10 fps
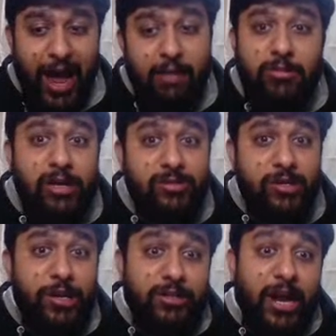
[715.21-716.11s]
I am
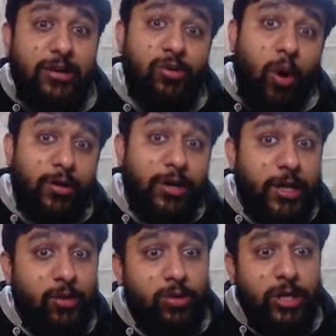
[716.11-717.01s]
considering that you already
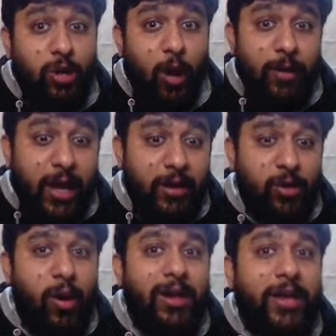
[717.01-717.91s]
know the topic and
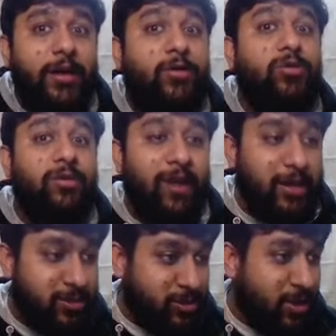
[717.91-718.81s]
you are here to
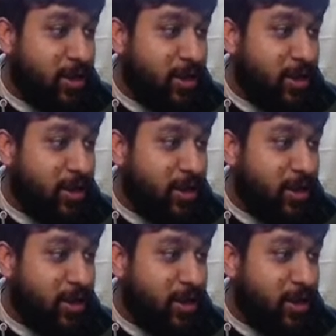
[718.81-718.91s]
revise.